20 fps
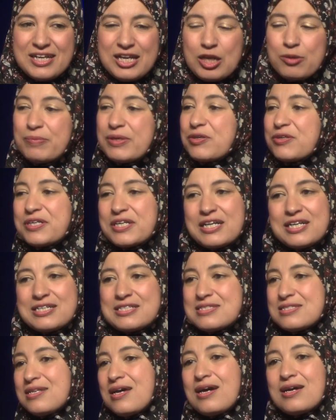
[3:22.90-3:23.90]
America is
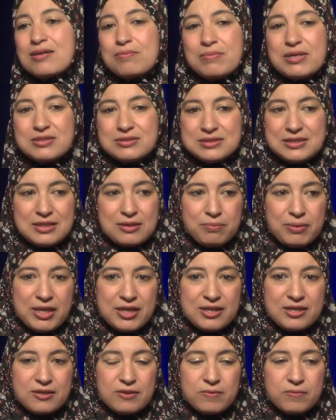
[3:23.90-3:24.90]
not a melting
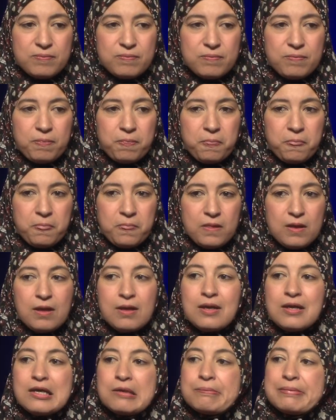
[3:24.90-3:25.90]
pot.
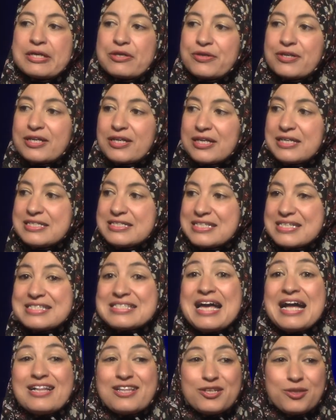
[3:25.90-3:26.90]
America is a
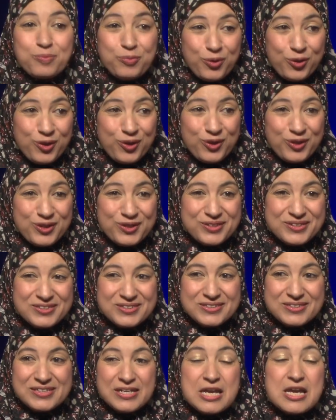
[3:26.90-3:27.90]
salad bowl.
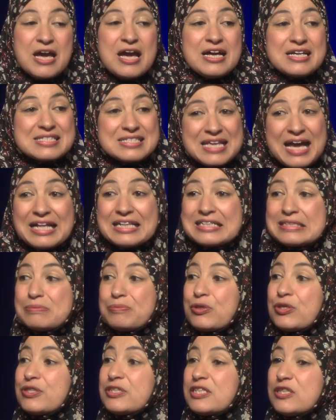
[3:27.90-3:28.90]
A salad
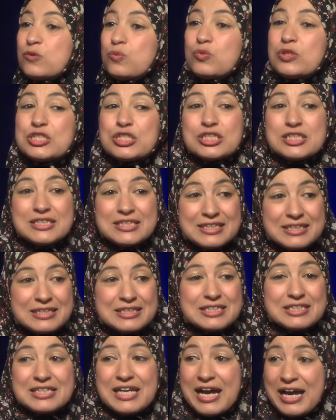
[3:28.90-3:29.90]
bowl in which
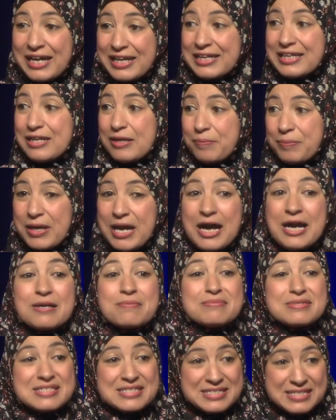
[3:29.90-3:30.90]
each item
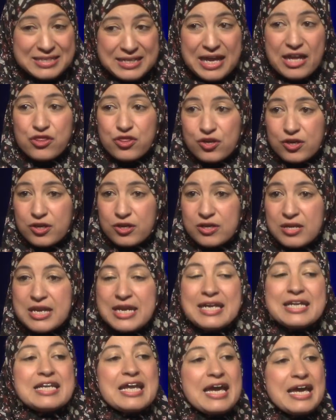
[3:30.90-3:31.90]
comes together,
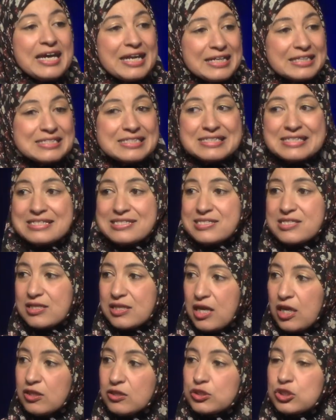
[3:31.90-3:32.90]
enhances the
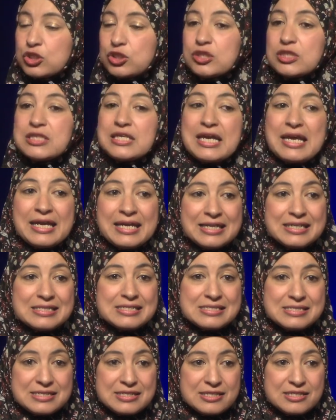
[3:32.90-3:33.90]
culture,
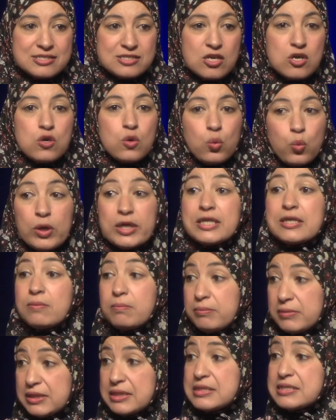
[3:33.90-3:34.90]
enhances what it
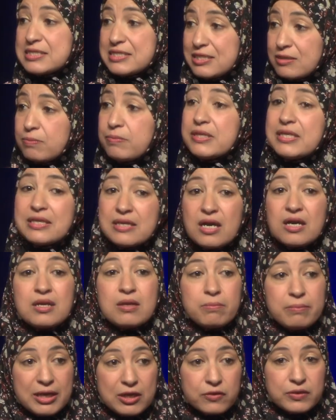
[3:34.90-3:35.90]
means to be an
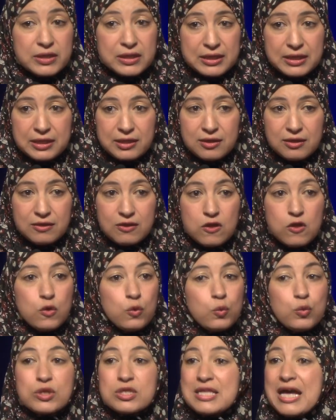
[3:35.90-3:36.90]
American
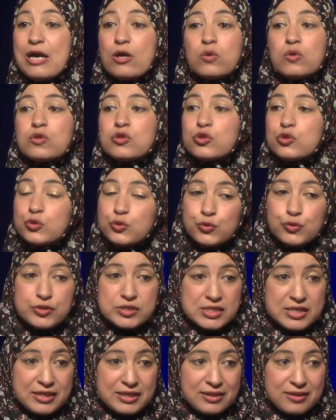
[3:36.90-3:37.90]
without
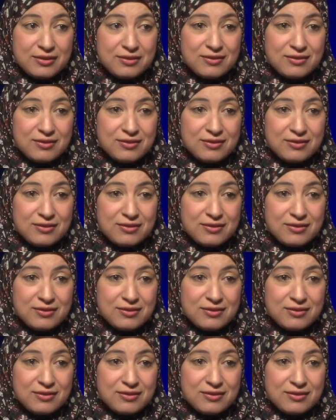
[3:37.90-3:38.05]
losing